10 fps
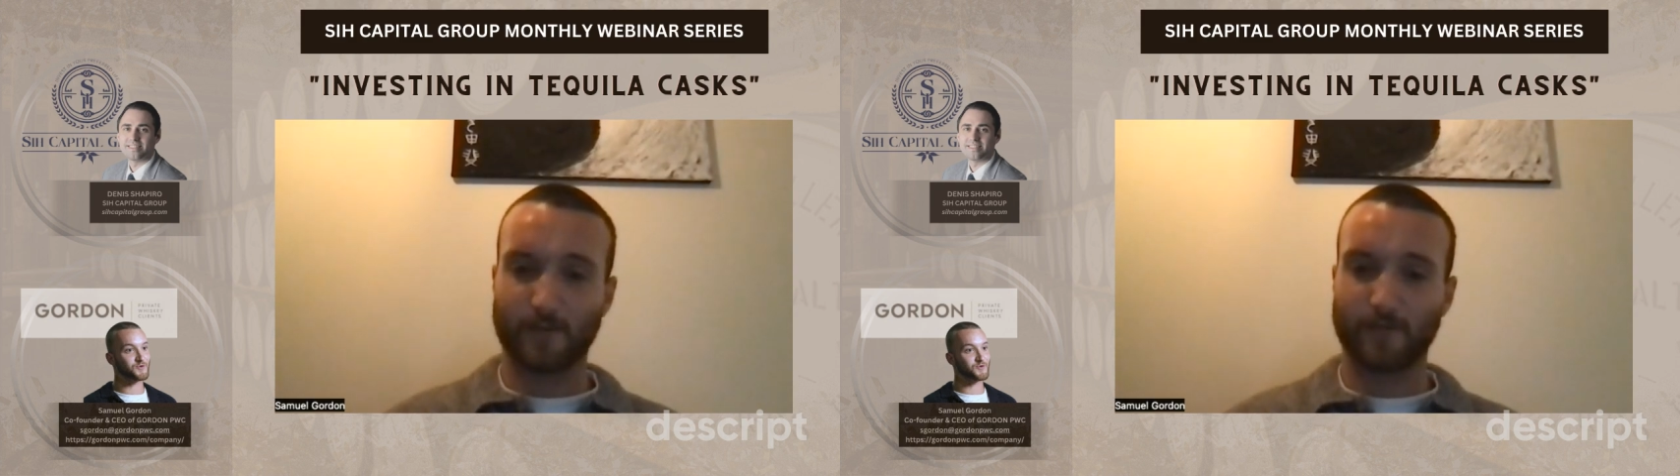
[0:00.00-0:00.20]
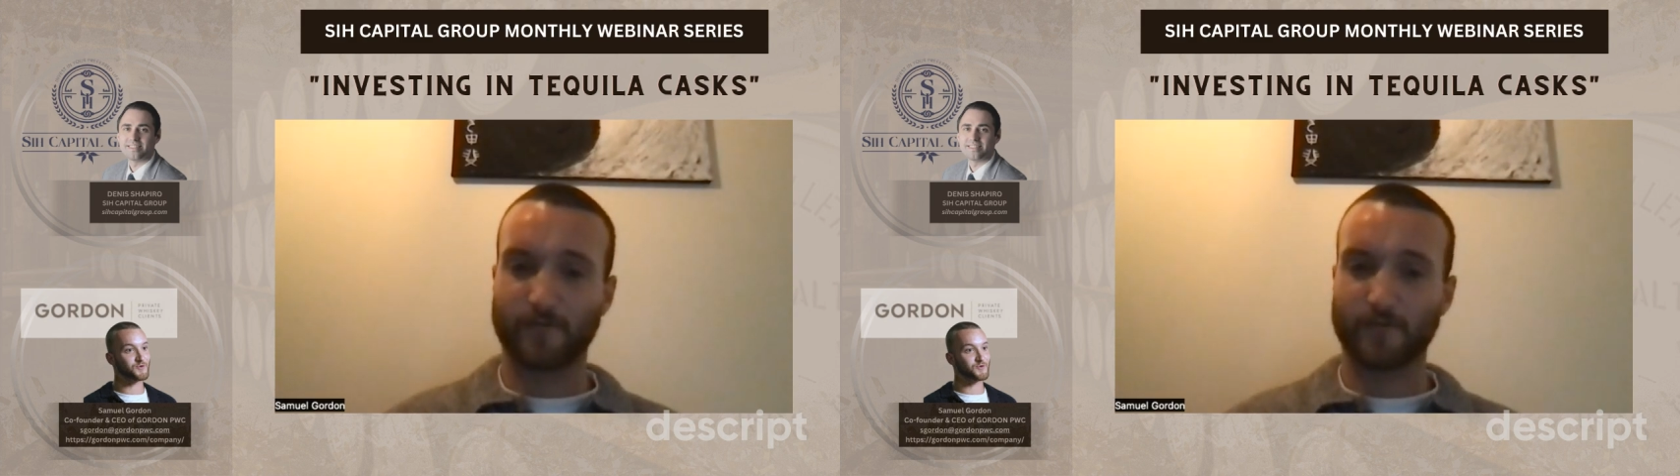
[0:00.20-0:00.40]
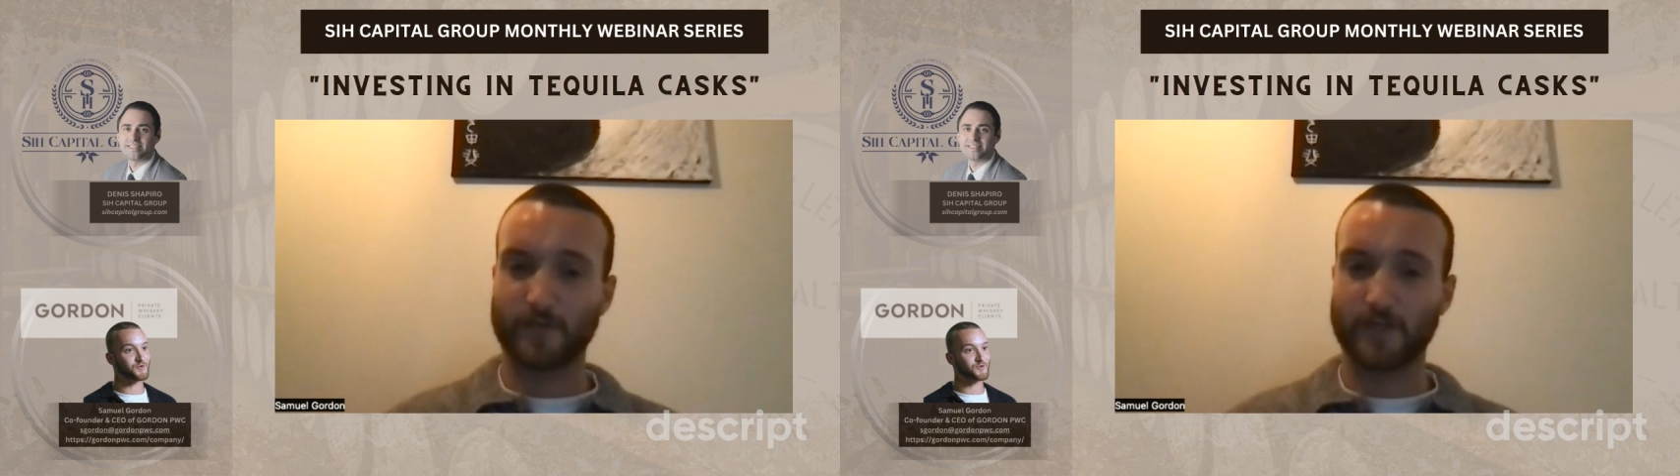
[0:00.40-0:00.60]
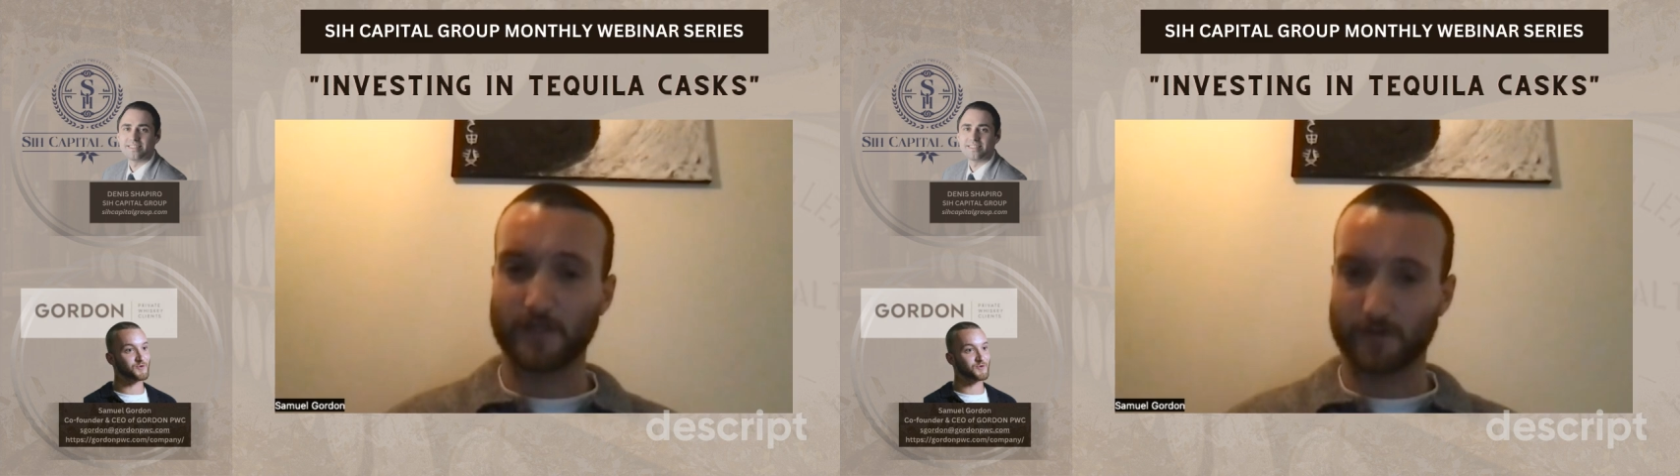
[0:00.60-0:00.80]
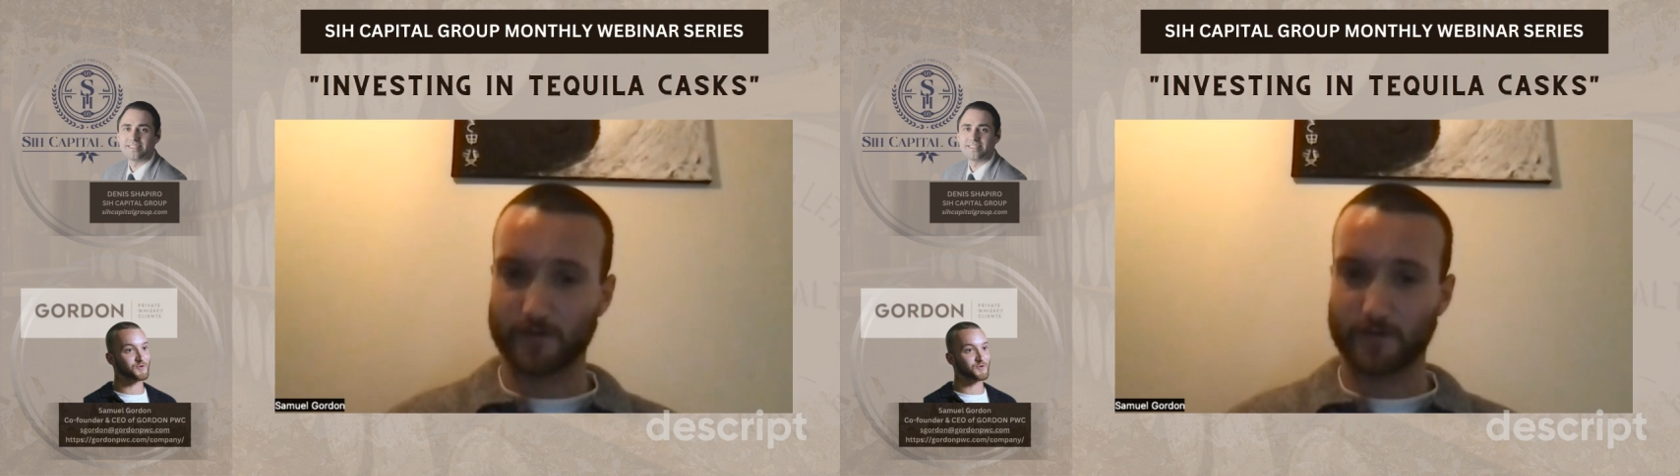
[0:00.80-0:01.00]
of 3
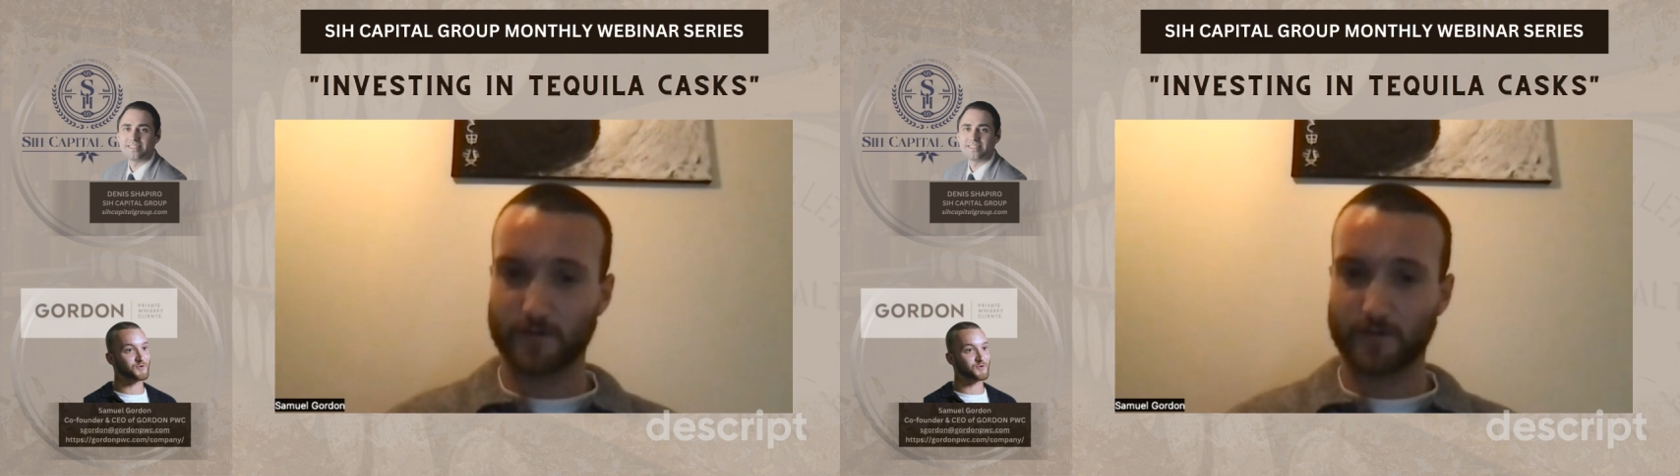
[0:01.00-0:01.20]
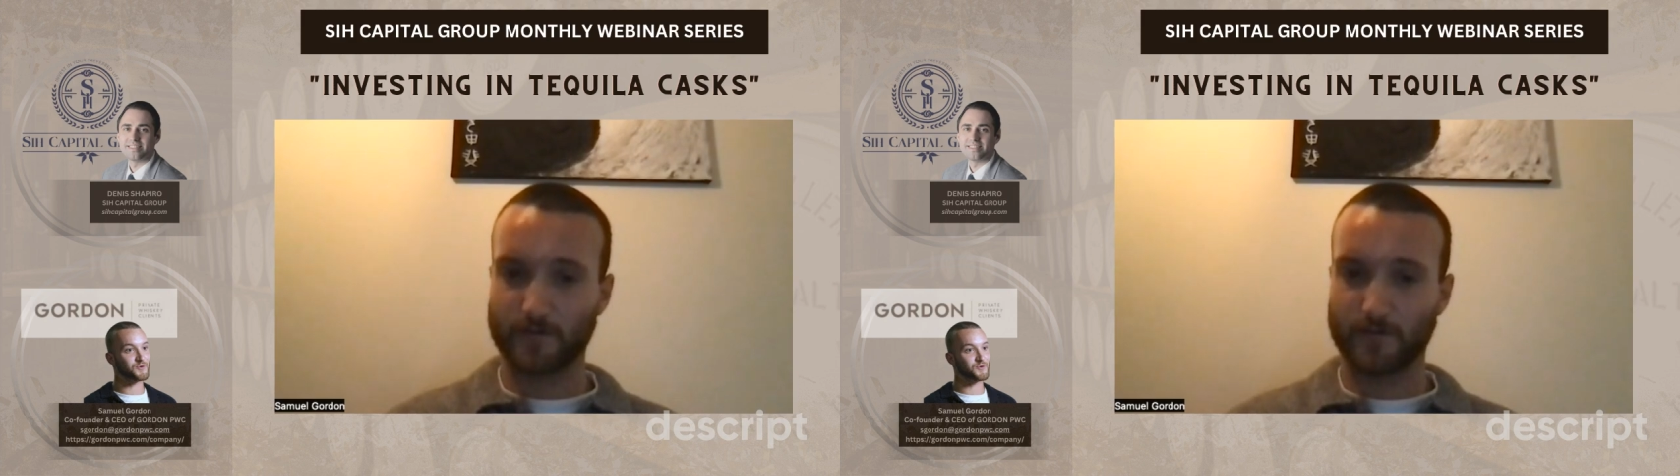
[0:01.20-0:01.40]
years